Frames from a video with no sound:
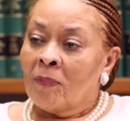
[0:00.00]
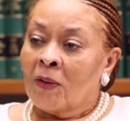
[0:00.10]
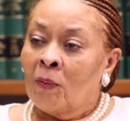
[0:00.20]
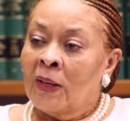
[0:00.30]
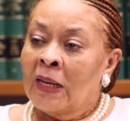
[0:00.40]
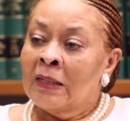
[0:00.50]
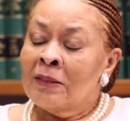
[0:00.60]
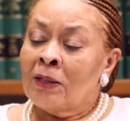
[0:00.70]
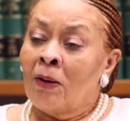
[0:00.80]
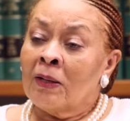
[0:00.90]
Okay, in
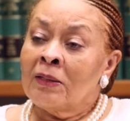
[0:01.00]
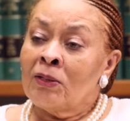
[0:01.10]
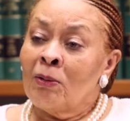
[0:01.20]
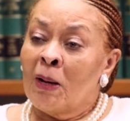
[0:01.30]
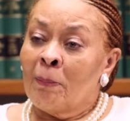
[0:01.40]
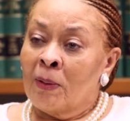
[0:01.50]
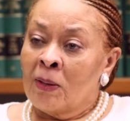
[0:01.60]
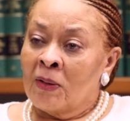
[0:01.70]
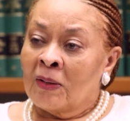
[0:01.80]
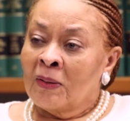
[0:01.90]
talking to my
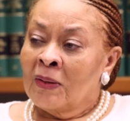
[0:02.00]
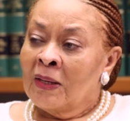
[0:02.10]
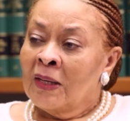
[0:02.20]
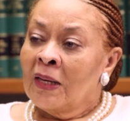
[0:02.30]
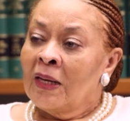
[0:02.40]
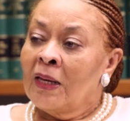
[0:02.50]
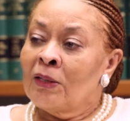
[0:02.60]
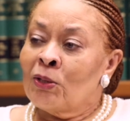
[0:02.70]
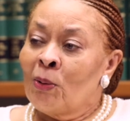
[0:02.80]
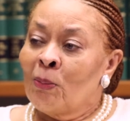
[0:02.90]
brother, he
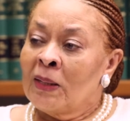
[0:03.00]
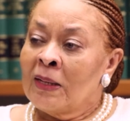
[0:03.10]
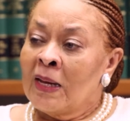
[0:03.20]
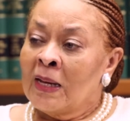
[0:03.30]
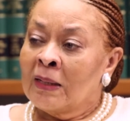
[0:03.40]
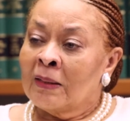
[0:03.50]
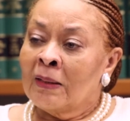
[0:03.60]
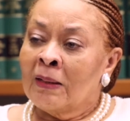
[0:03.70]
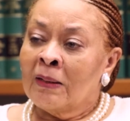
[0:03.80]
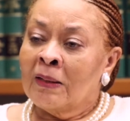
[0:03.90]
told me
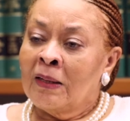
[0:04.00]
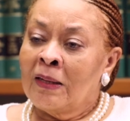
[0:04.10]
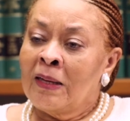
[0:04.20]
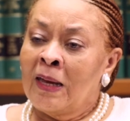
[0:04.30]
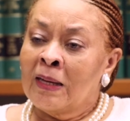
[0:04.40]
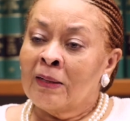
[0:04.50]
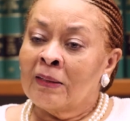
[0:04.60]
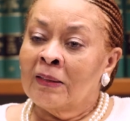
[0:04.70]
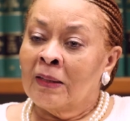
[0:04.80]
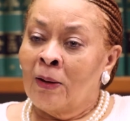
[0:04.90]
that he had a
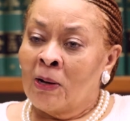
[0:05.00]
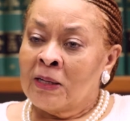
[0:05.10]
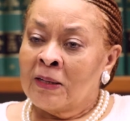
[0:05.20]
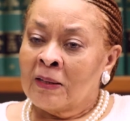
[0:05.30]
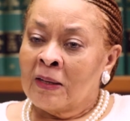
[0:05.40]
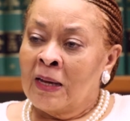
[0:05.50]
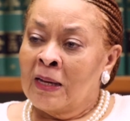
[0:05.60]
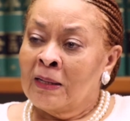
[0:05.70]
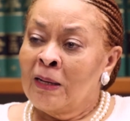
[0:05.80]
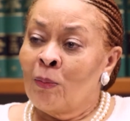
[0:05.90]
good lawyer
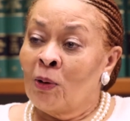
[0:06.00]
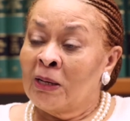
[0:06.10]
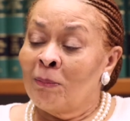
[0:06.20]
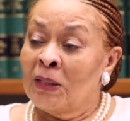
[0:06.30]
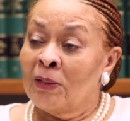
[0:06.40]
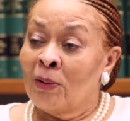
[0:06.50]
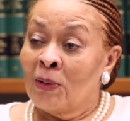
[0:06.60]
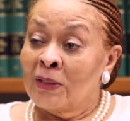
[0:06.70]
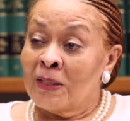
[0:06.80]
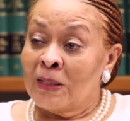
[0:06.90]
and he wanted me to go
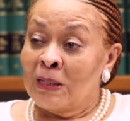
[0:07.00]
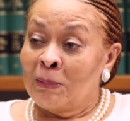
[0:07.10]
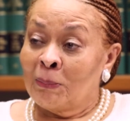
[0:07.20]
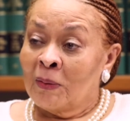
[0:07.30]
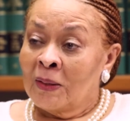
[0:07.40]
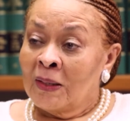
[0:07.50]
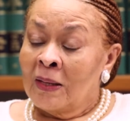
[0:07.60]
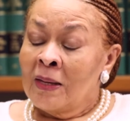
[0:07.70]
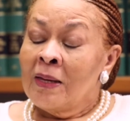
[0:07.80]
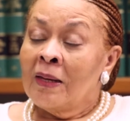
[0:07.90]
and see him.
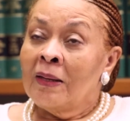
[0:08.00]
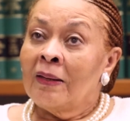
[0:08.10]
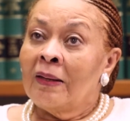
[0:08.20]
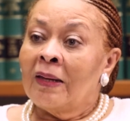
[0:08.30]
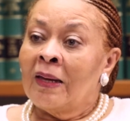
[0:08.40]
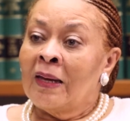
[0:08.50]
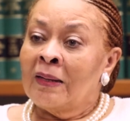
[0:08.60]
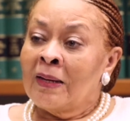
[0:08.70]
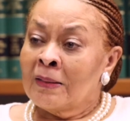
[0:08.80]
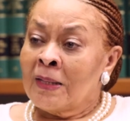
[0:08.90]

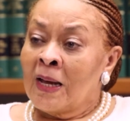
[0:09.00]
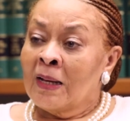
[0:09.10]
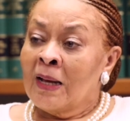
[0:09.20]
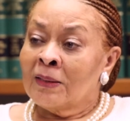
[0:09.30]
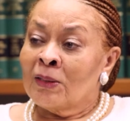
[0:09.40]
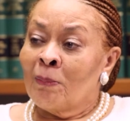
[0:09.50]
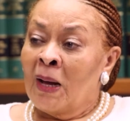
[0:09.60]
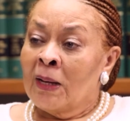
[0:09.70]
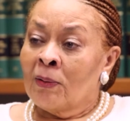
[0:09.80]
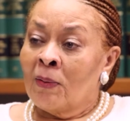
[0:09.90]
And that's how I got to
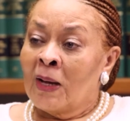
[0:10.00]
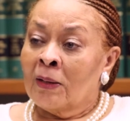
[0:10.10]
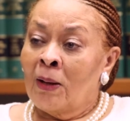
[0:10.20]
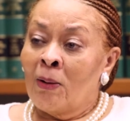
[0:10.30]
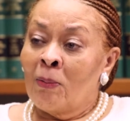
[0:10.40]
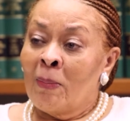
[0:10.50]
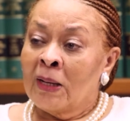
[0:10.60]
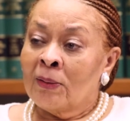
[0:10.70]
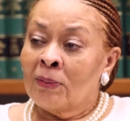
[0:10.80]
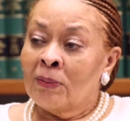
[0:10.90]
Michael. I called
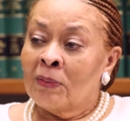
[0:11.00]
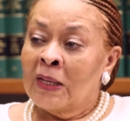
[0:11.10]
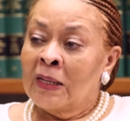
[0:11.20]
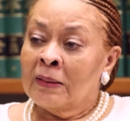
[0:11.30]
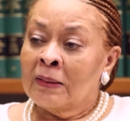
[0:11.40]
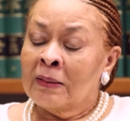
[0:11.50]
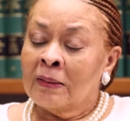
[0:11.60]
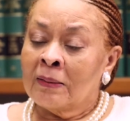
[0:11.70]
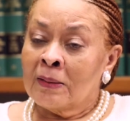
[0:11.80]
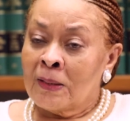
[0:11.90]
Michael, and
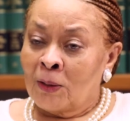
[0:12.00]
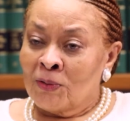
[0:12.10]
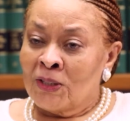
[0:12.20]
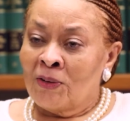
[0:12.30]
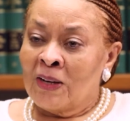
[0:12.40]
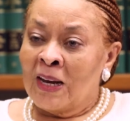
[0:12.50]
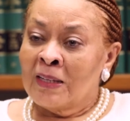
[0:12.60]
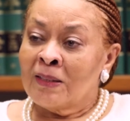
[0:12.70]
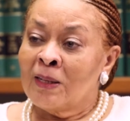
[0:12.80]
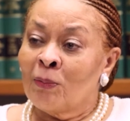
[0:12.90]
the secretary
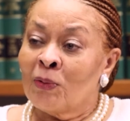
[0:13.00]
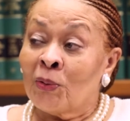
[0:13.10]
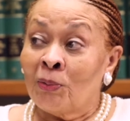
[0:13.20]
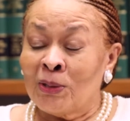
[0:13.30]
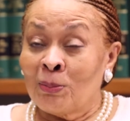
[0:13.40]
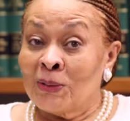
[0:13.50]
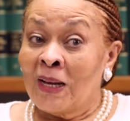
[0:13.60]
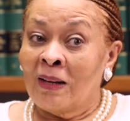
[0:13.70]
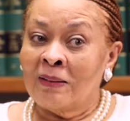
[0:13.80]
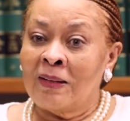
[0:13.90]
answered. It was Christmas
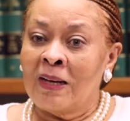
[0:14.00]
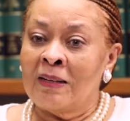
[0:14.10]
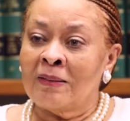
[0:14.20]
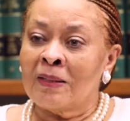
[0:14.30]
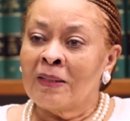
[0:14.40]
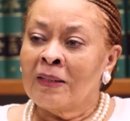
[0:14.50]
holidays,